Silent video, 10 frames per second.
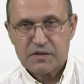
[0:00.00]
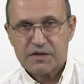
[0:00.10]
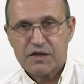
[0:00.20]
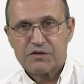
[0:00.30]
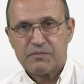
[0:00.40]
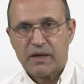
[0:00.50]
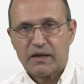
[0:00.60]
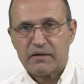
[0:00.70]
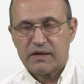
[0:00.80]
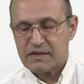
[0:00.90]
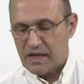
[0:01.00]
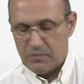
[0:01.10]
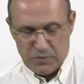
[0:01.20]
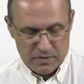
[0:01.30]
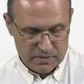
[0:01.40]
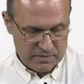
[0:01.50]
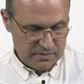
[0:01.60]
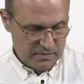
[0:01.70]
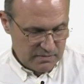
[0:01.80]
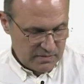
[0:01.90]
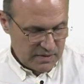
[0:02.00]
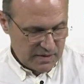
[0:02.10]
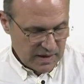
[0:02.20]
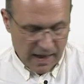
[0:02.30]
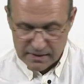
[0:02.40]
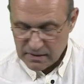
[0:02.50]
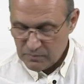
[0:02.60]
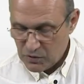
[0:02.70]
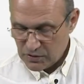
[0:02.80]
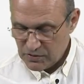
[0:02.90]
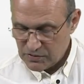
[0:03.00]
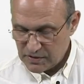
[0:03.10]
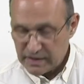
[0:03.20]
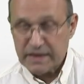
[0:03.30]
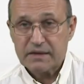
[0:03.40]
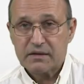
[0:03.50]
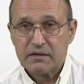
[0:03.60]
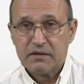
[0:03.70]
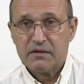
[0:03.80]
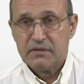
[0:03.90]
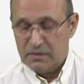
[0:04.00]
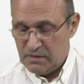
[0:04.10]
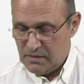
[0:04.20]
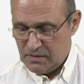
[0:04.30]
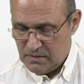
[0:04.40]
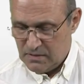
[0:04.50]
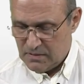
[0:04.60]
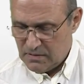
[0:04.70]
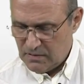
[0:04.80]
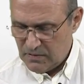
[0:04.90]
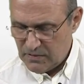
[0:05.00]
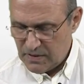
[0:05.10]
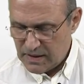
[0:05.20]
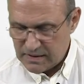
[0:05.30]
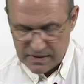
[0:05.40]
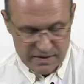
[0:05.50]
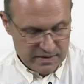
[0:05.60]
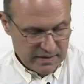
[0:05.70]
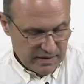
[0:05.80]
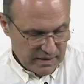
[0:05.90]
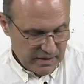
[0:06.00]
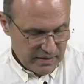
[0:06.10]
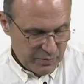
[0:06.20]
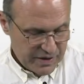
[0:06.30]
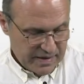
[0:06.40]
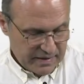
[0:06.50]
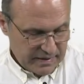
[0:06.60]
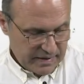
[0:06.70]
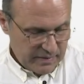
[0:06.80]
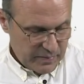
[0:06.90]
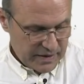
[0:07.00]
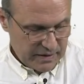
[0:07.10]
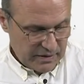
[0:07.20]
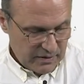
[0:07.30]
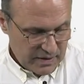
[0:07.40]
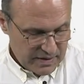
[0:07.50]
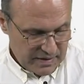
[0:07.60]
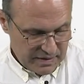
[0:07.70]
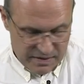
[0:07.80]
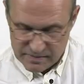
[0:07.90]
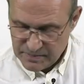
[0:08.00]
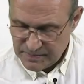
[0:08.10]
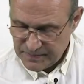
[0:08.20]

Just to make the example slightly more concrete, although not necessarily representing any particular system.